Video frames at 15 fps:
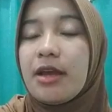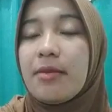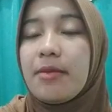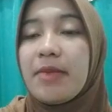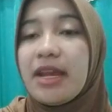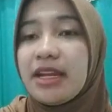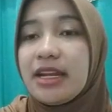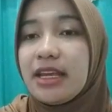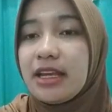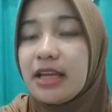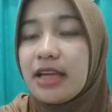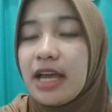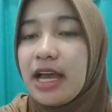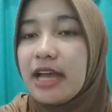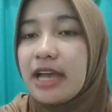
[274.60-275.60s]

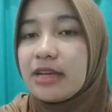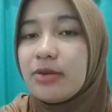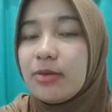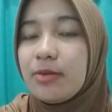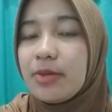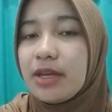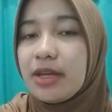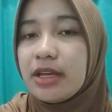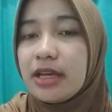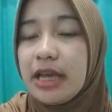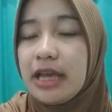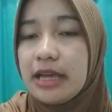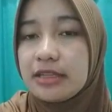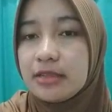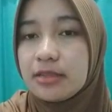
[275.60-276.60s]
Manning, equipping,
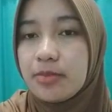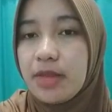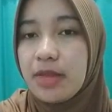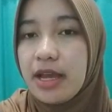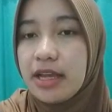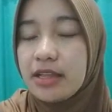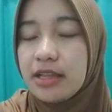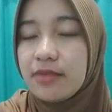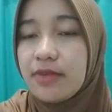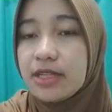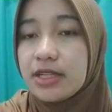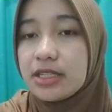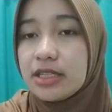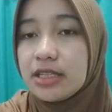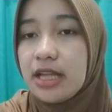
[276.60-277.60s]
and supplying the
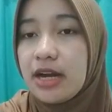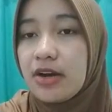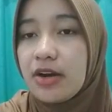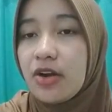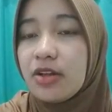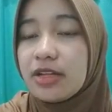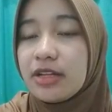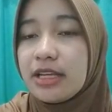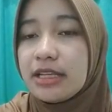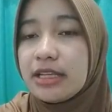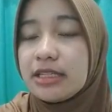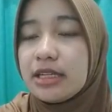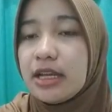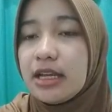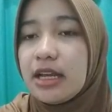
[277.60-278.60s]
vessel are all
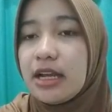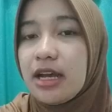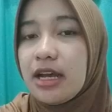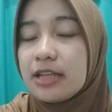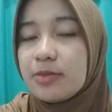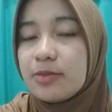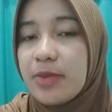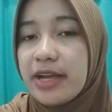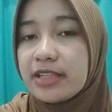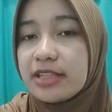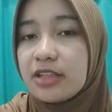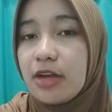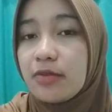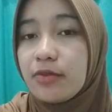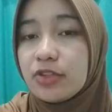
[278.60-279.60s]
key
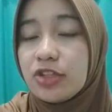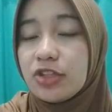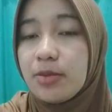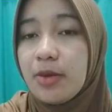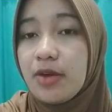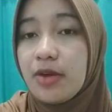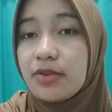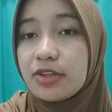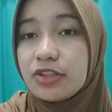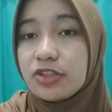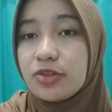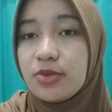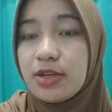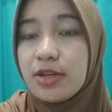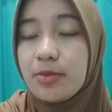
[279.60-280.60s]
aspects of a ship owner's
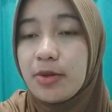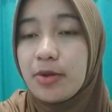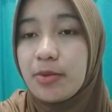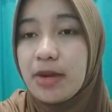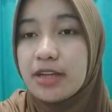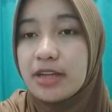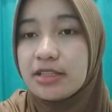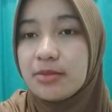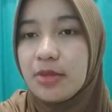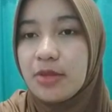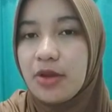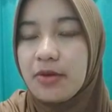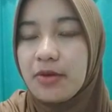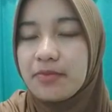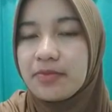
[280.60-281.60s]
duty per maritime
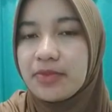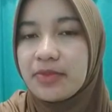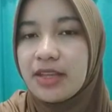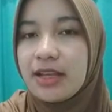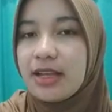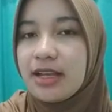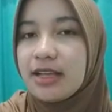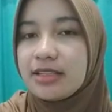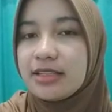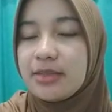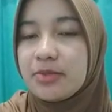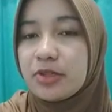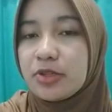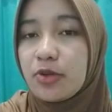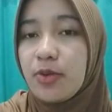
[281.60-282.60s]
law.
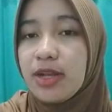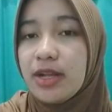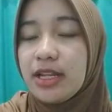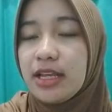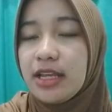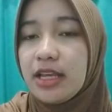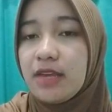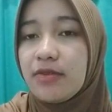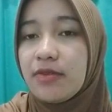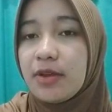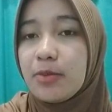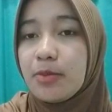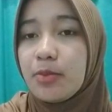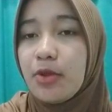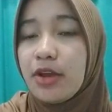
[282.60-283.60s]
Subsequently, if an
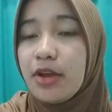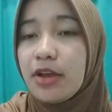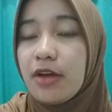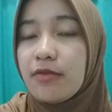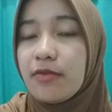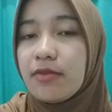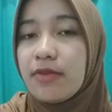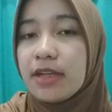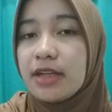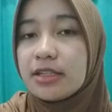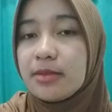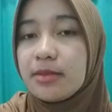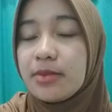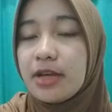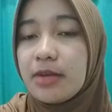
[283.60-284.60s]
employee of a
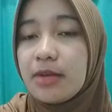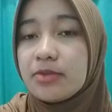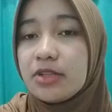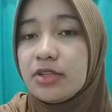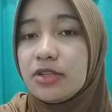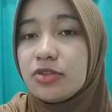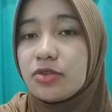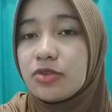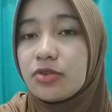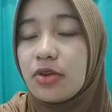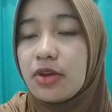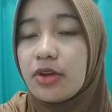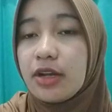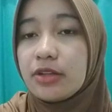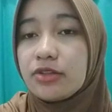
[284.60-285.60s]
vessel becomes injured
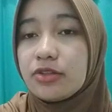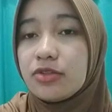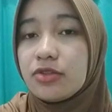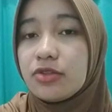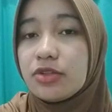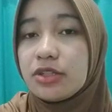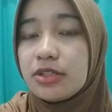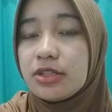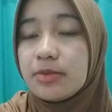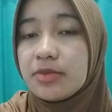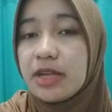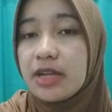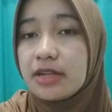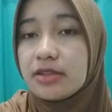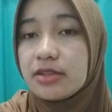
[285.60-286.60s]
or ill due to the
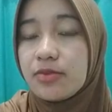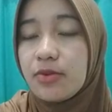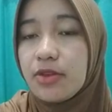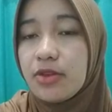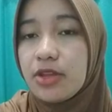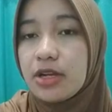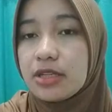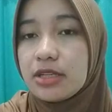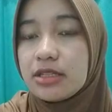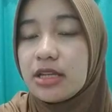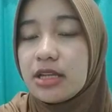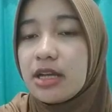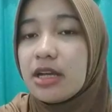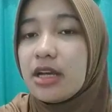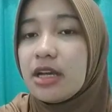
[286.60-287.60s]
ship's unseaworthiness,
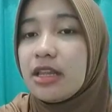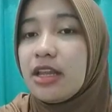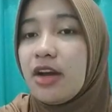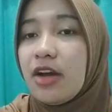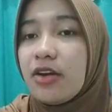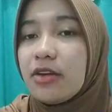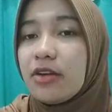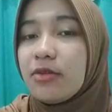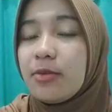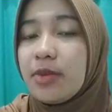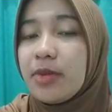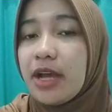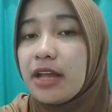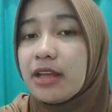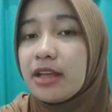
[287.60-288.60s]
the owner will
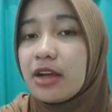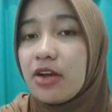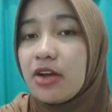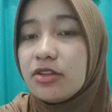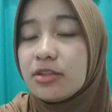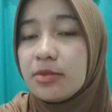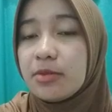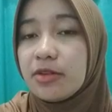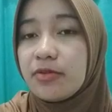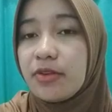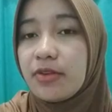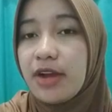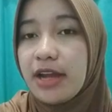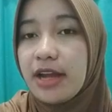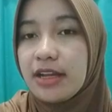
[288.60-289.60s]
be held accountable
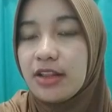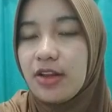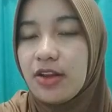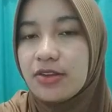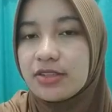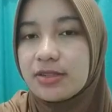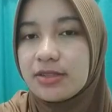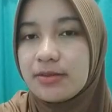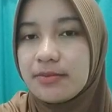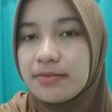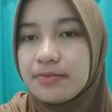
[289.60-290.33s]
for any loss.